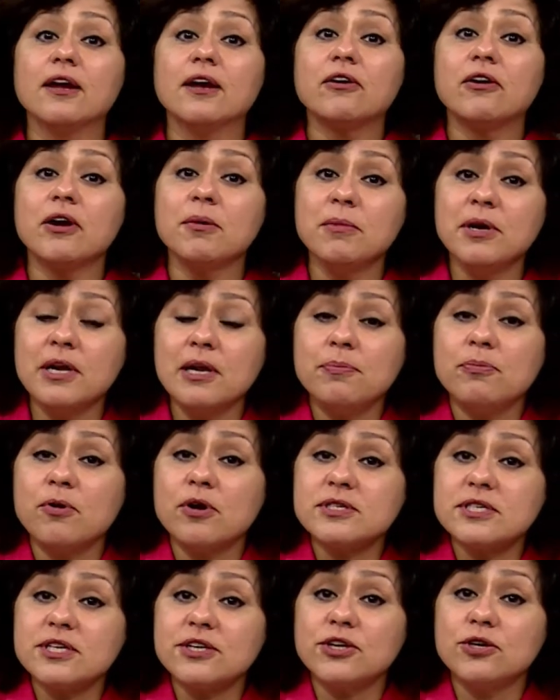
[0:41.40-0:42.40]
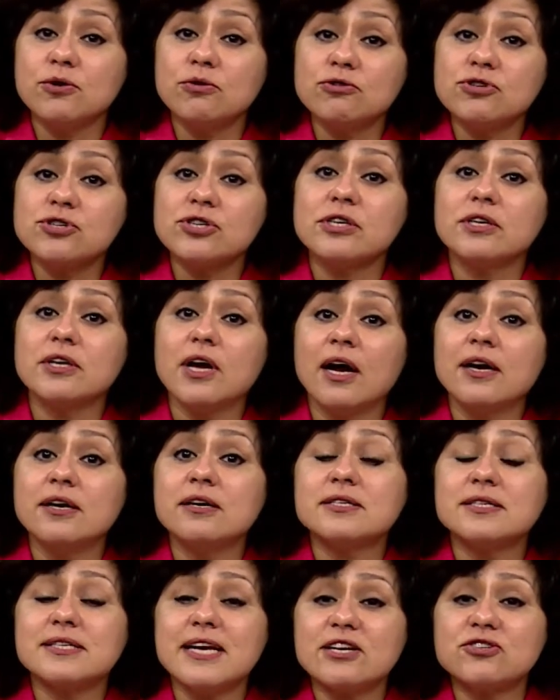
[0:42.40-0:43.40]
criminal prosecution
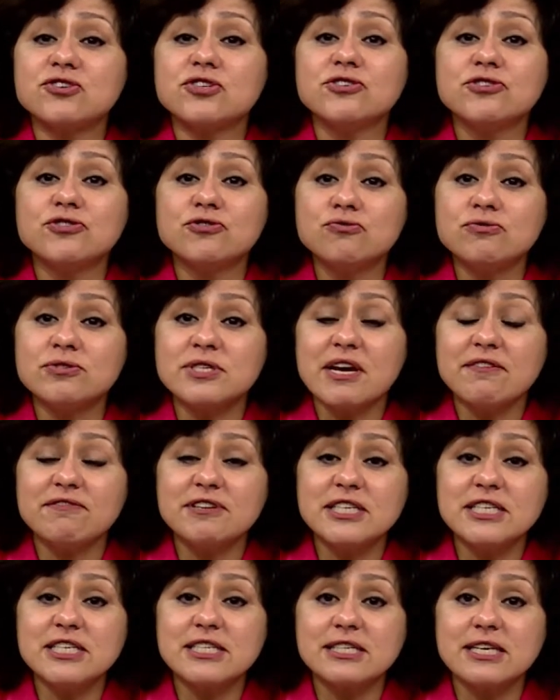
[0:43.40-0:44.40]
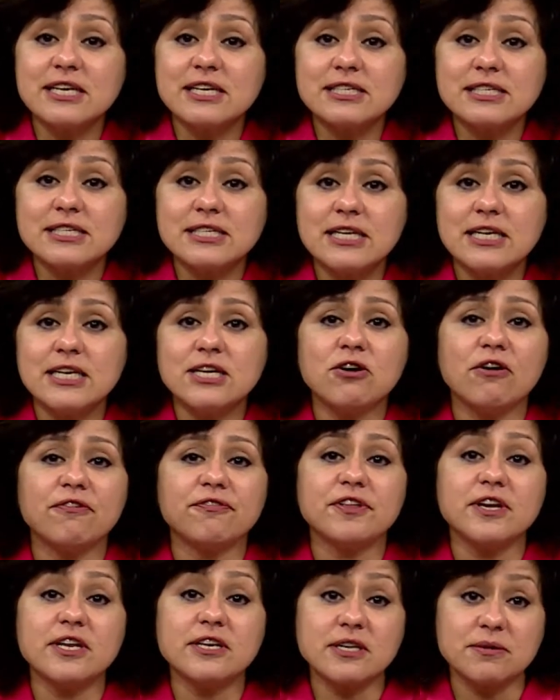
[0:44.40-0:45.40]
under Section 276D of
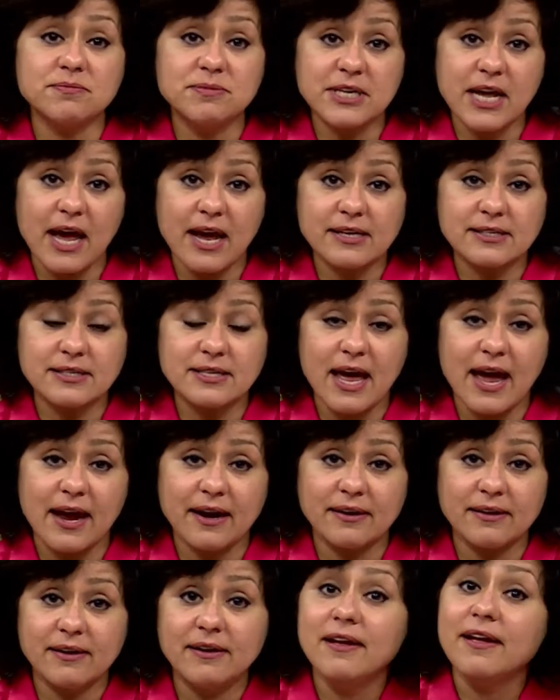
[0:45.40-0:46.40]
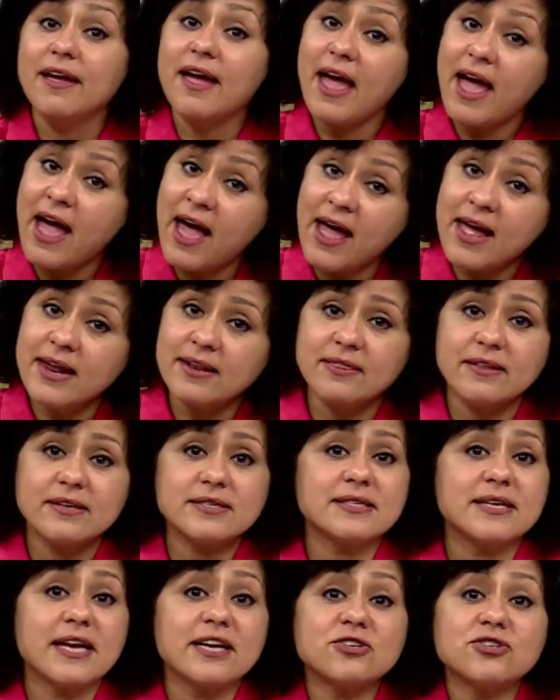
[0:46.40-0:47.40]
the Income Tax Act and the
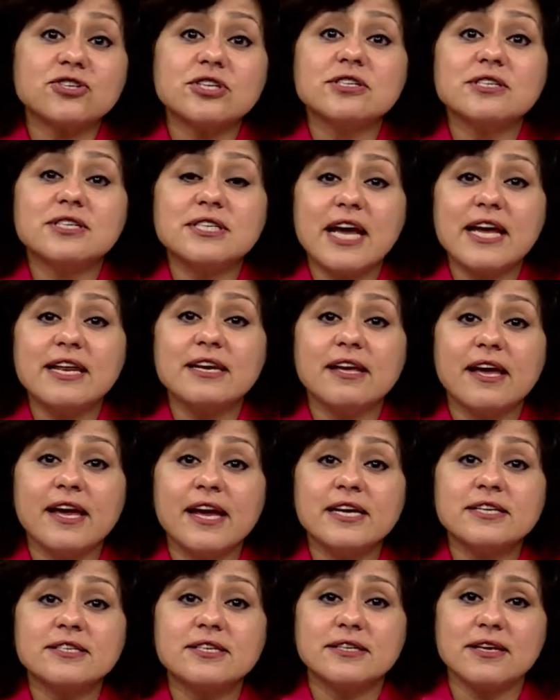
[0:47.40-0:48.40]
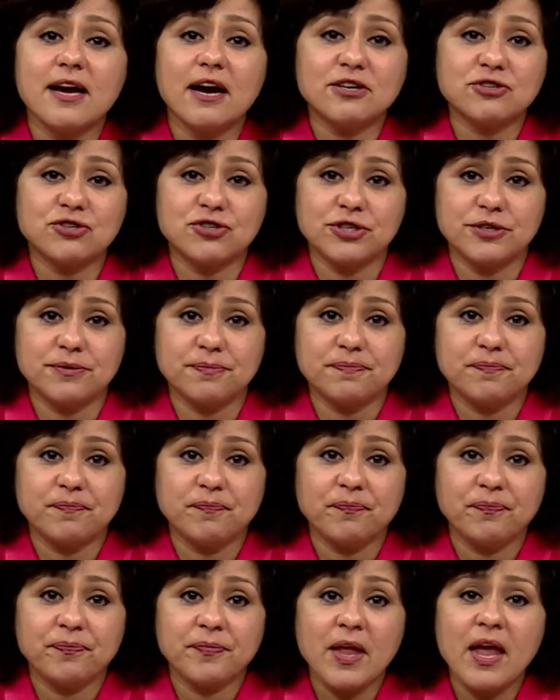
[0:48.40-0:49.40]
Section 10A deduction.
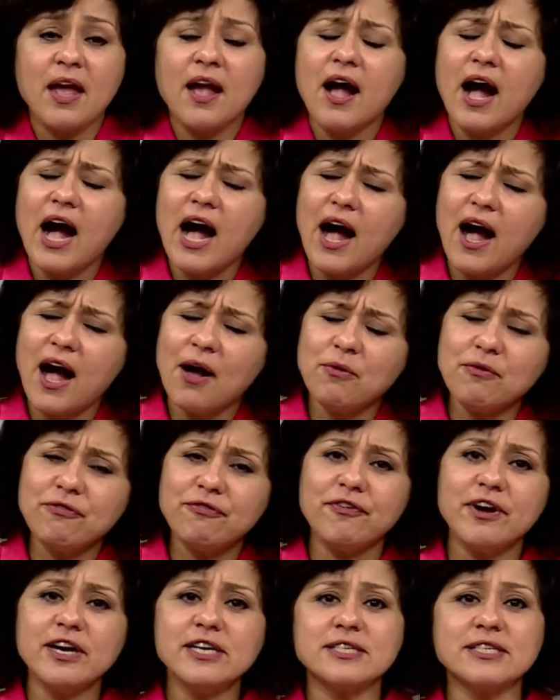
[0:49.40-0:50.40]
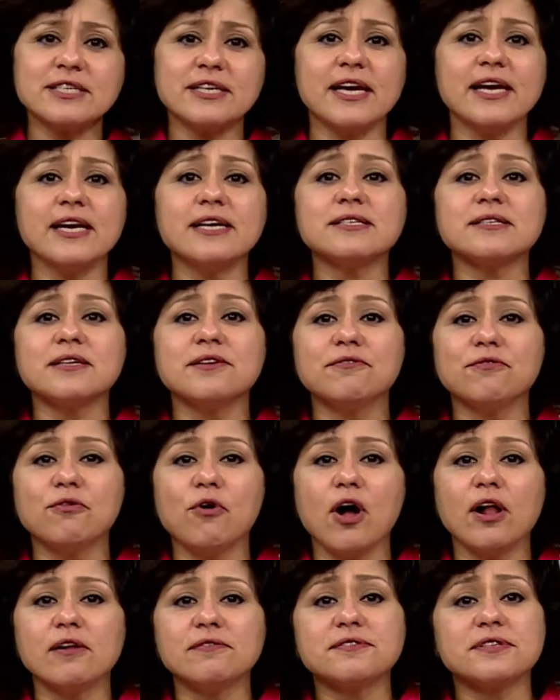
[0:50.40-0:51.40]
Our first case
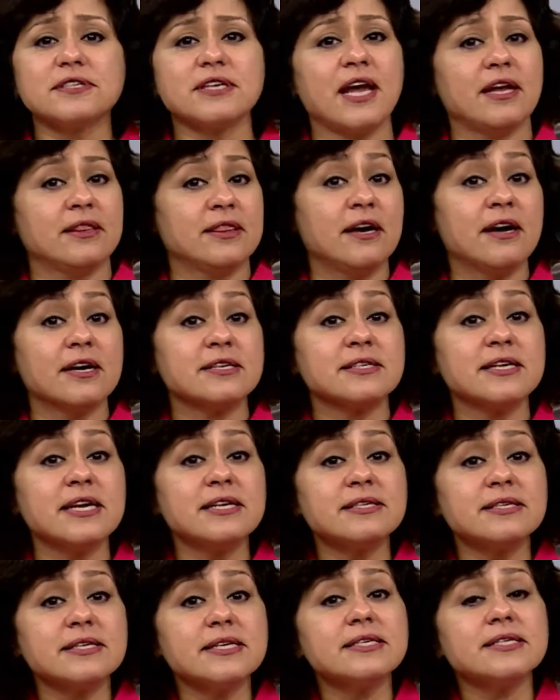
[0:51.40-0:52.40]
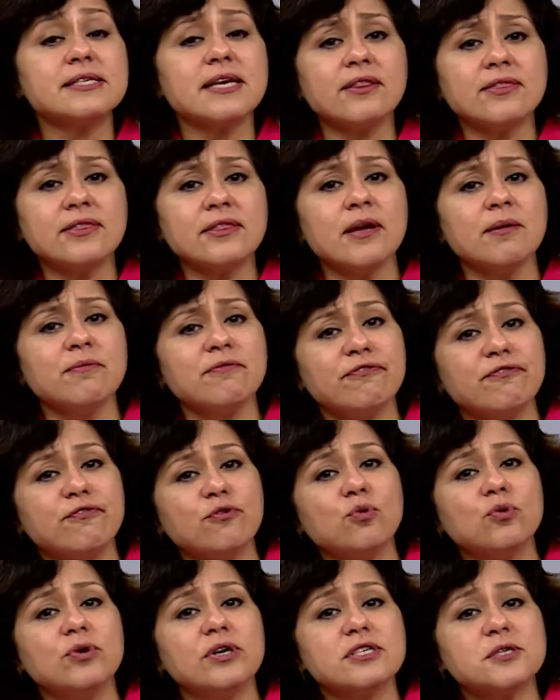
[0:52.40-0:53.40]
involves the assessee Satyam
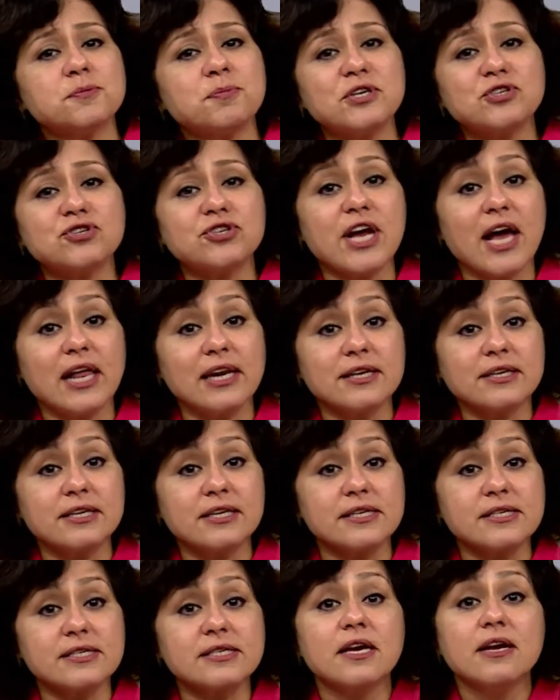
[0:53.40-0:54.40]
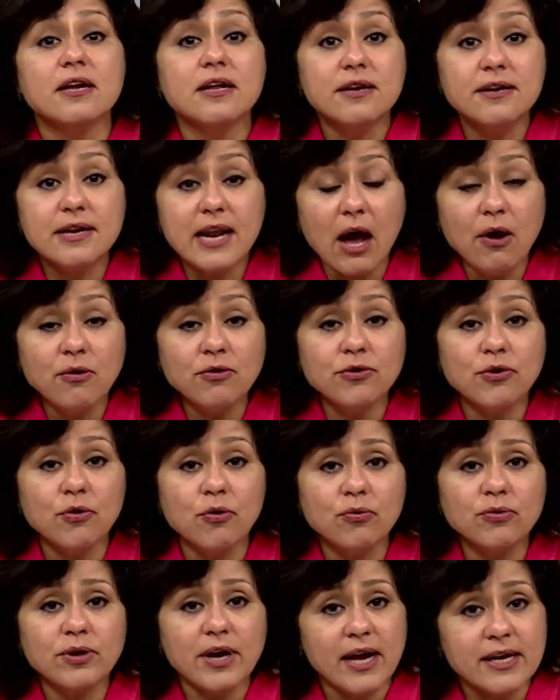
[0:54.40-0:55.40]
Food Specialities, now
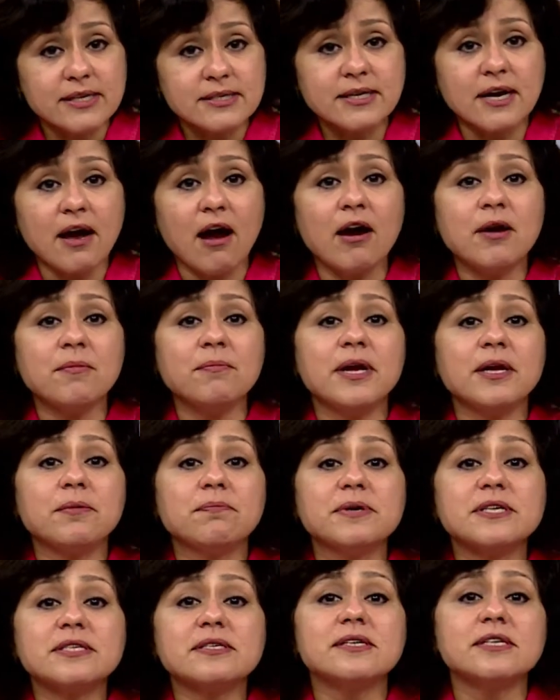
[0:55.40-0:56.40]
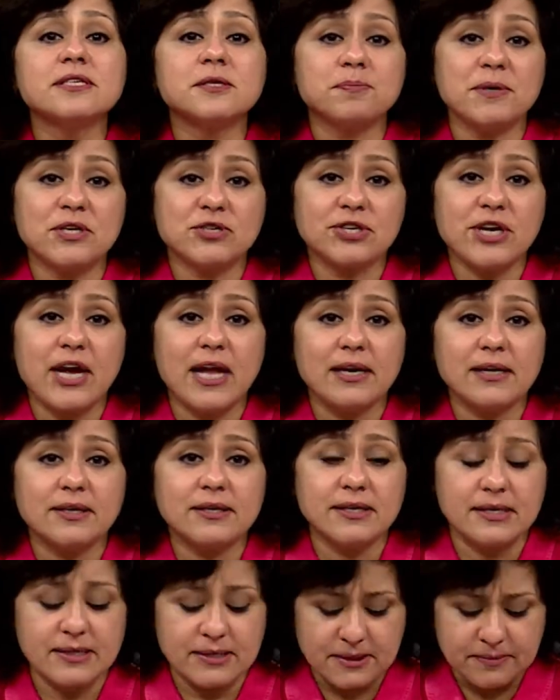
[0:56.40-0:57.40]
known as Karmic Business
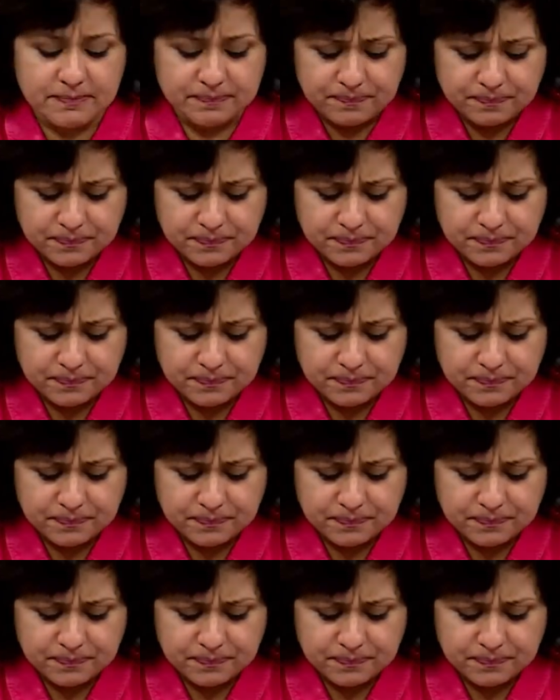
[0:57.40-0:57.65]
Specialities.